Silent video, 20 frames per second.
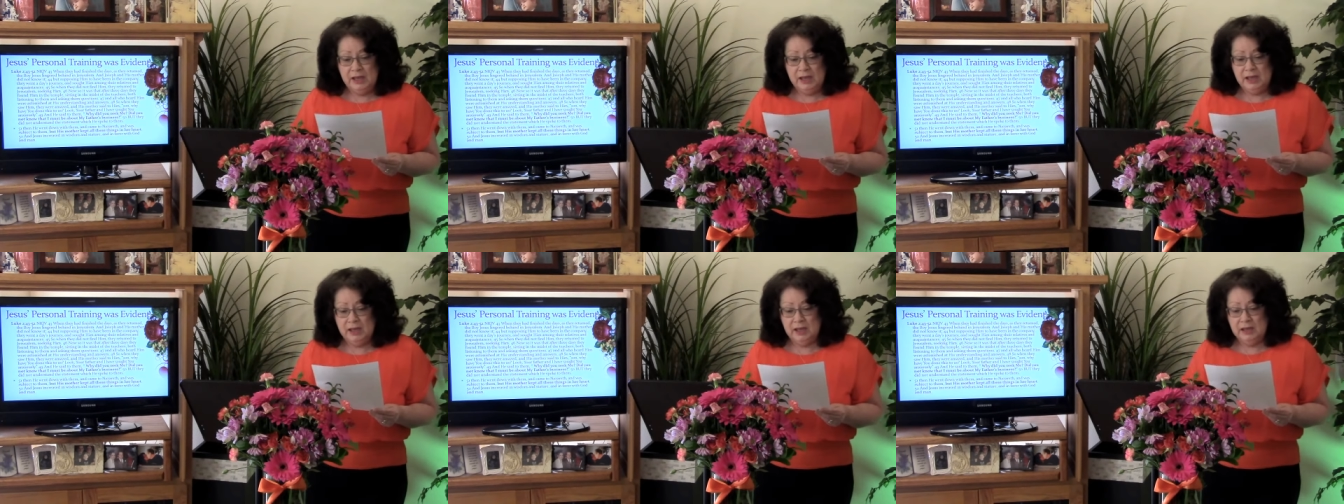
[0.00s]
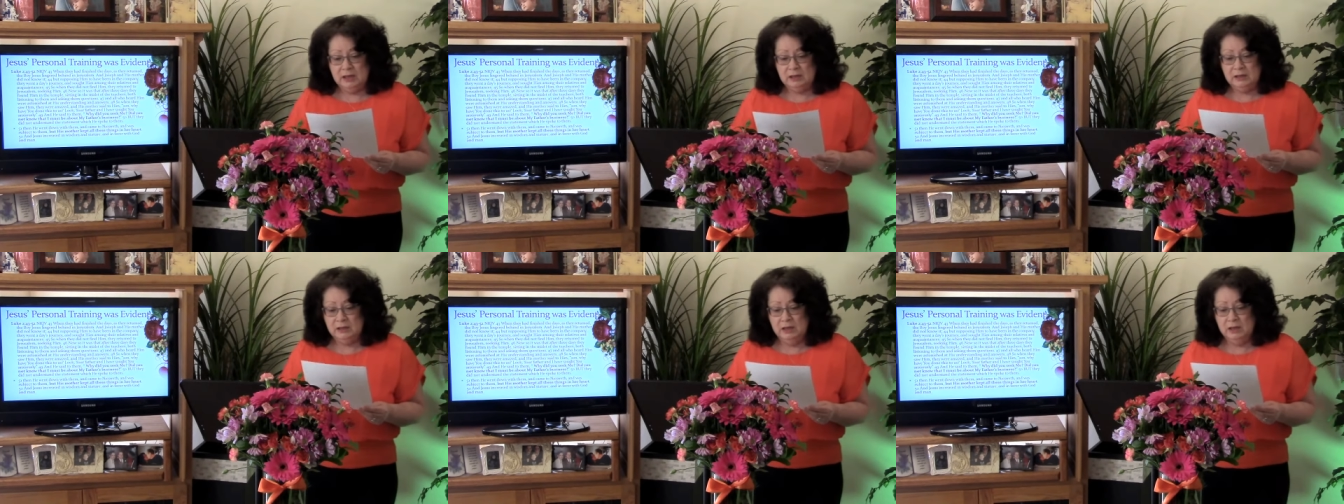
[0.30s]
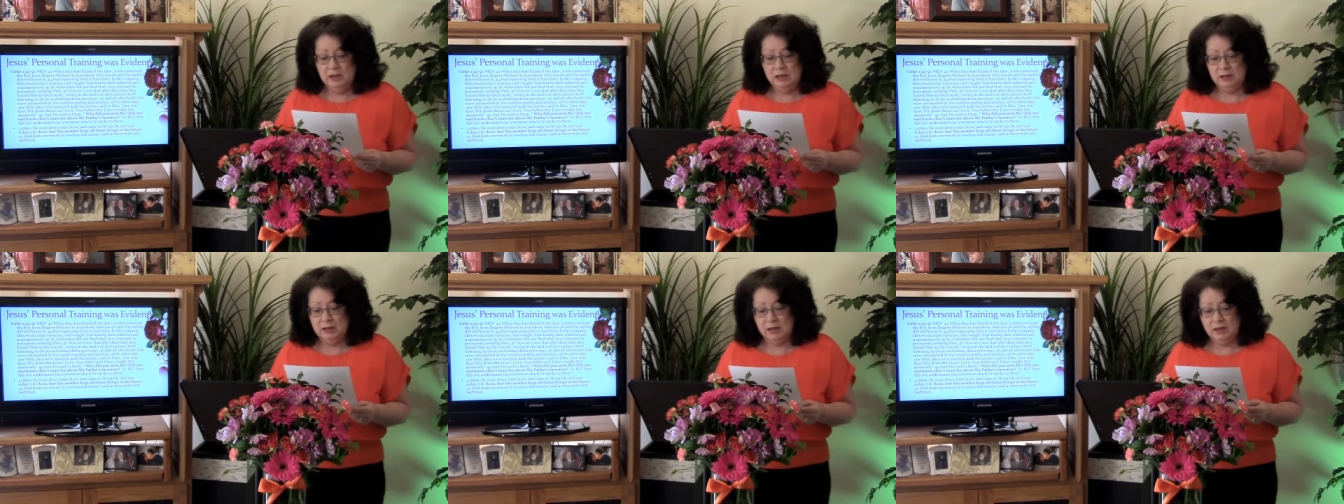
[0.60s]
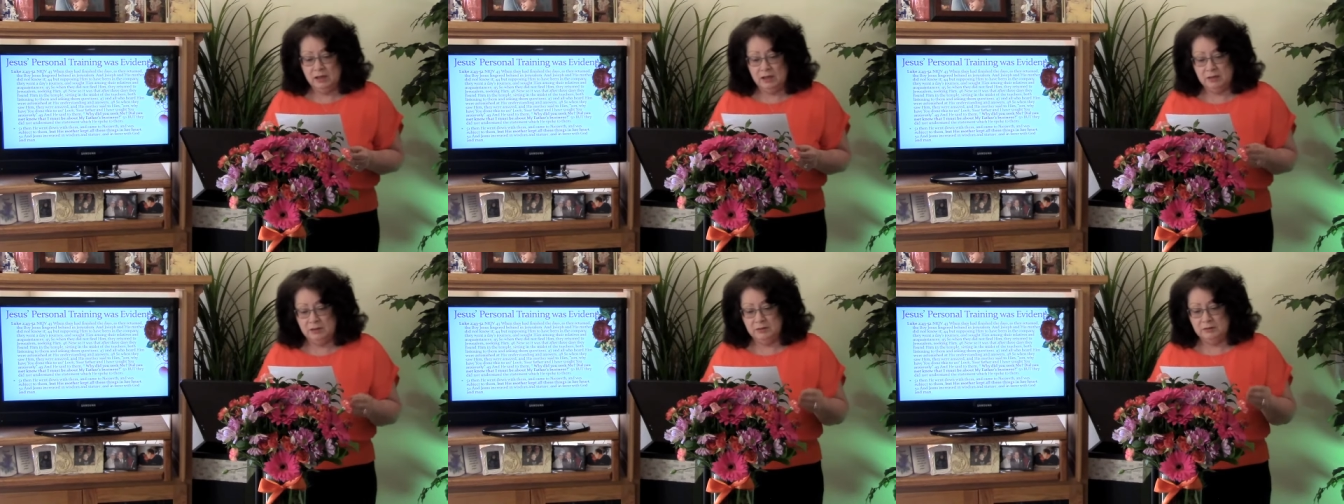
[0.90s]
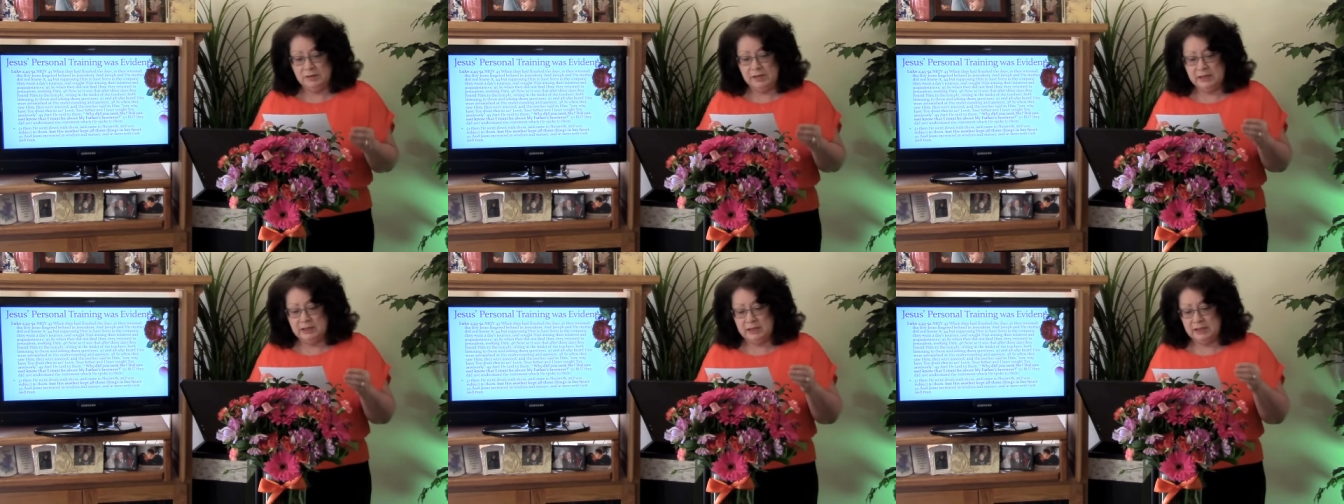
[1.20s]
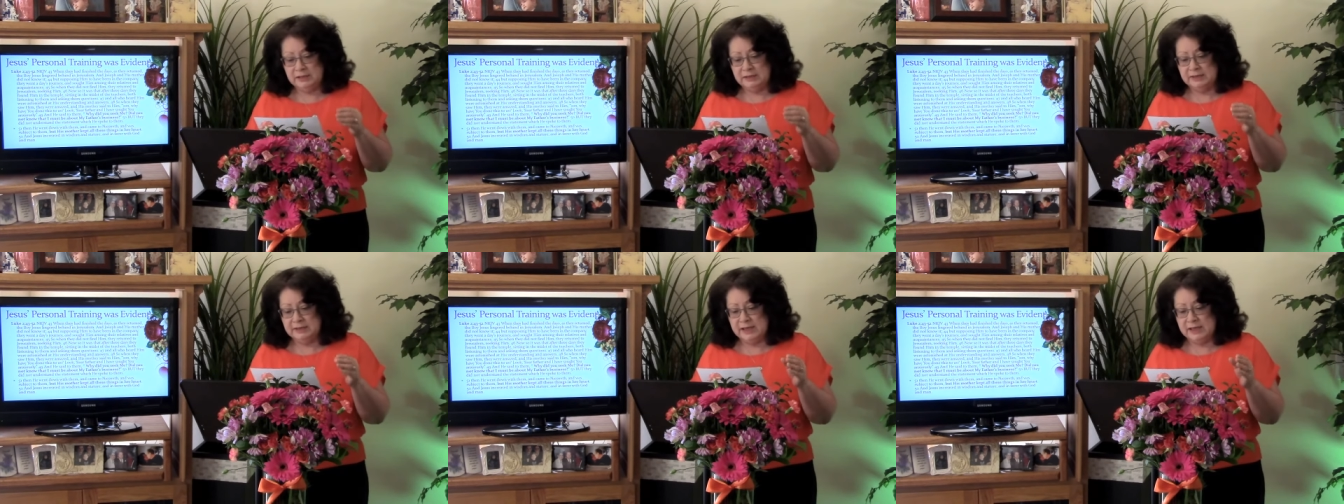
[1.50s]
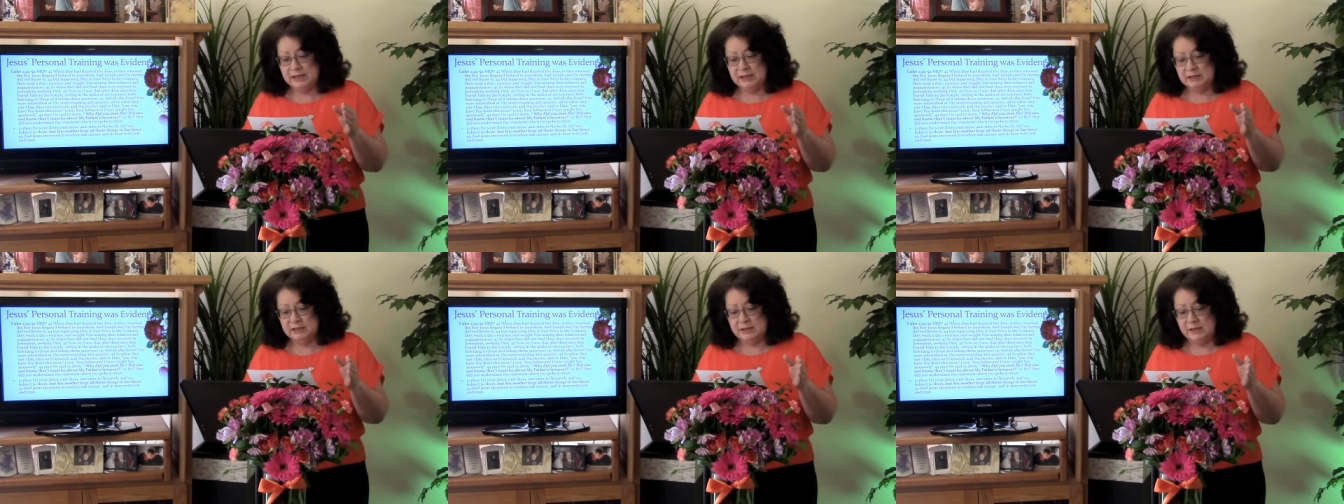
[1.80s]
And, uh, and it
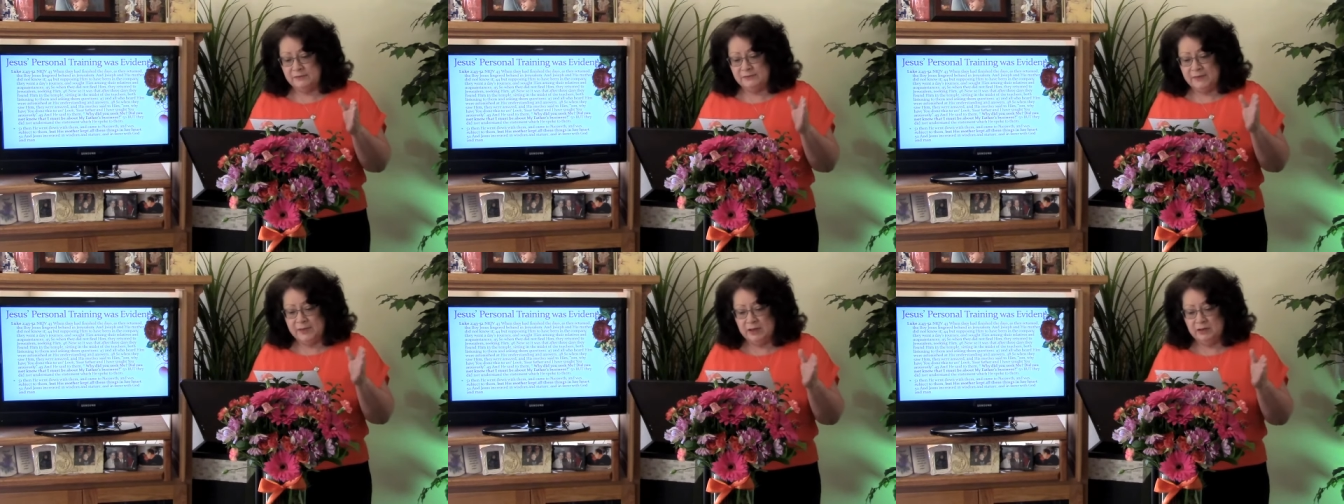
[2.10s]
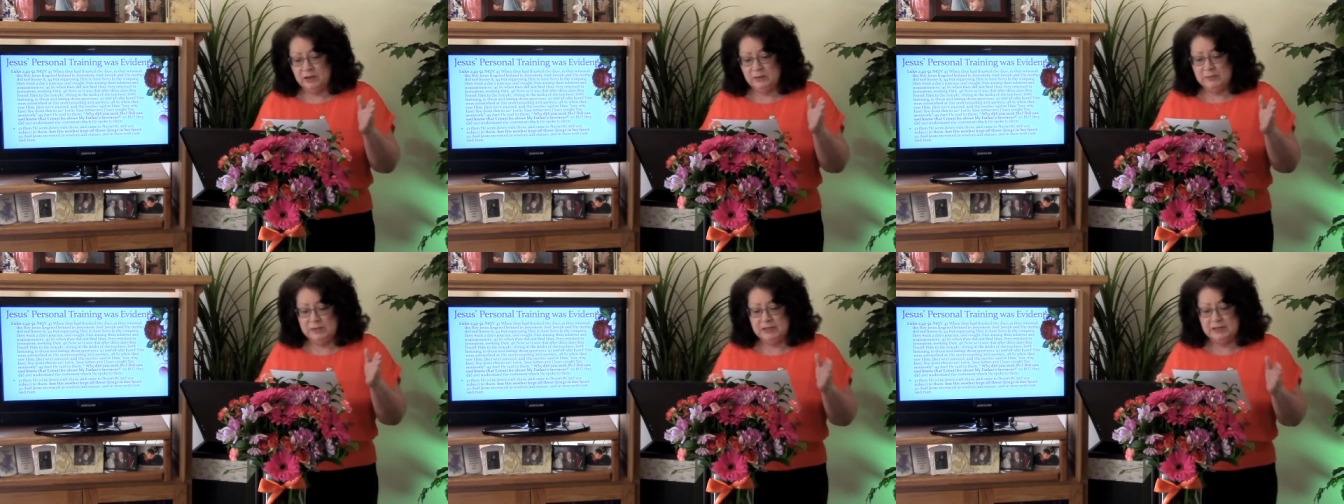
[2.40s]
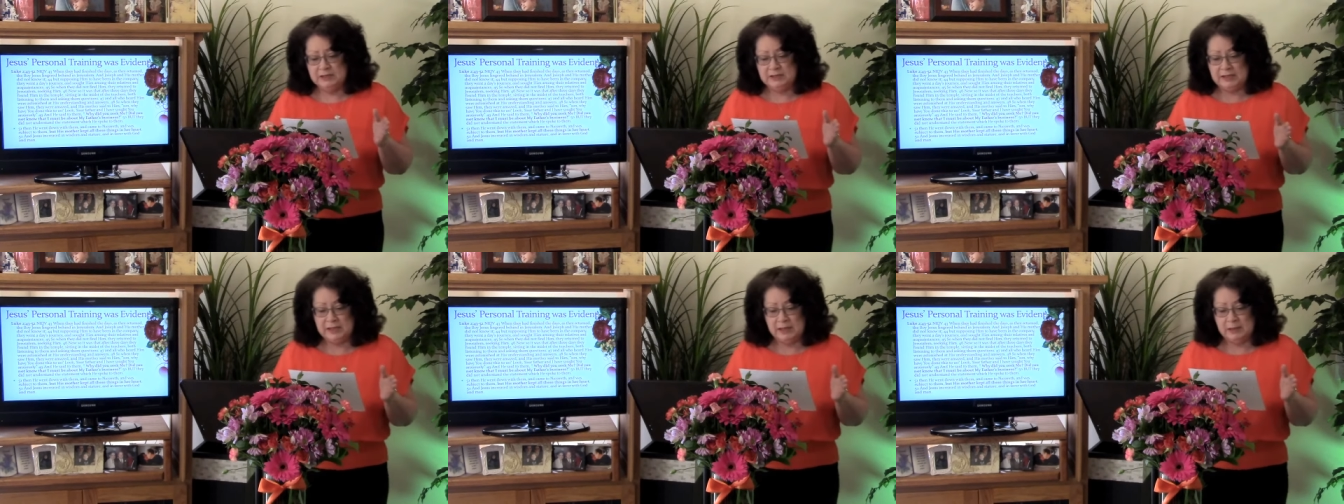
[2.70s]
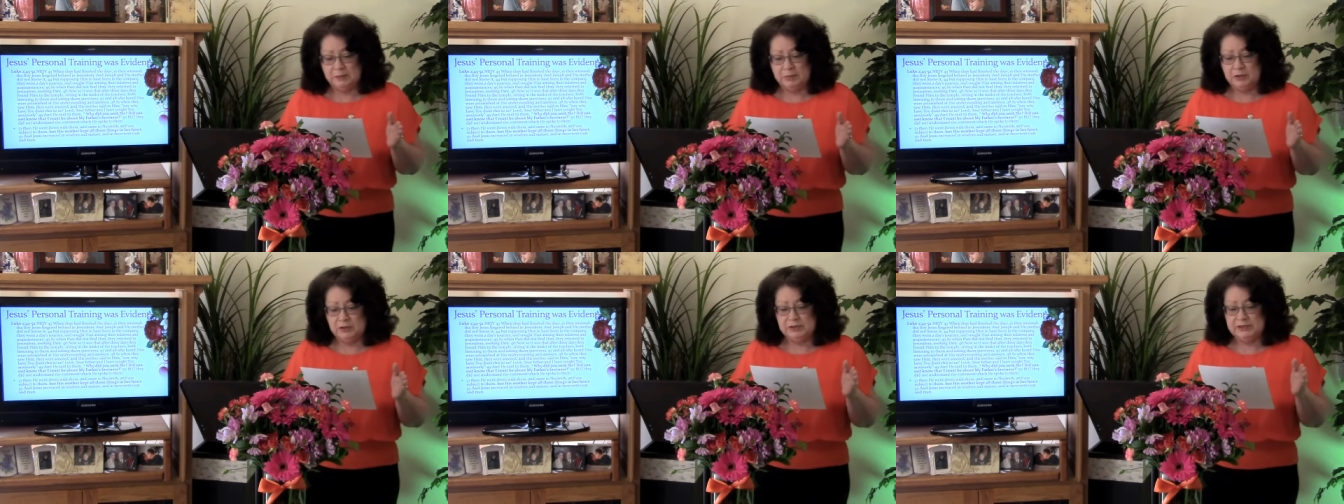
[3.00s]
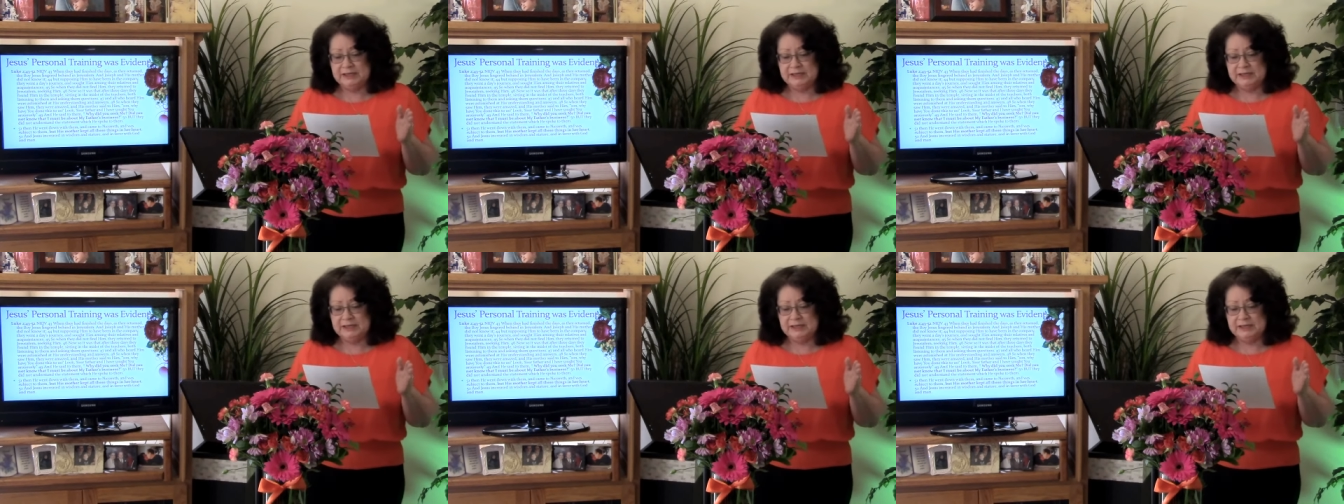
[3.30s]
says, they found him in the temple,